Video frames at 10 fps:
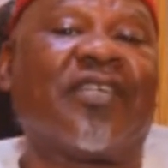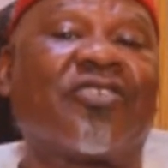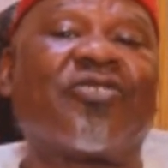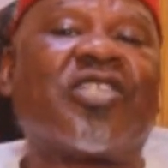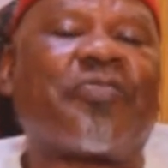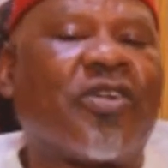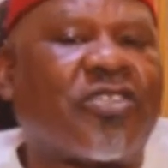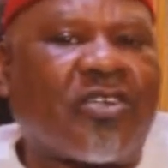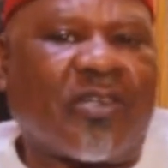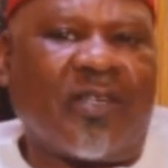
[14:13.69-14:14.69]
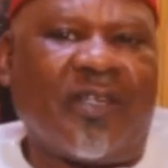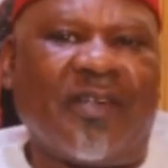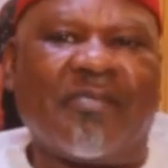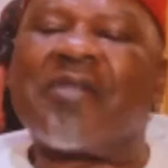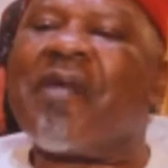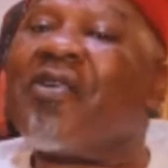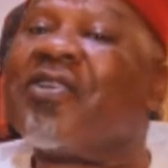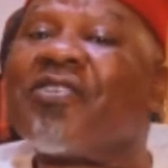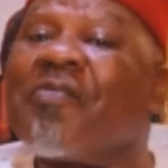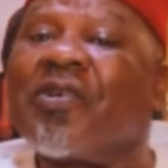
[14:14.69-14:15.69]
So it's political, but my
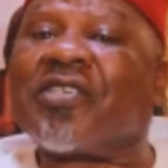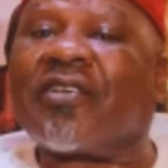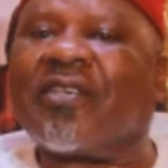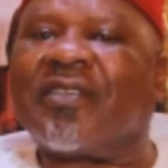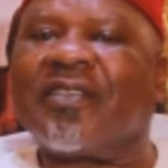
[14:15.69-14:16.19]
own is not political.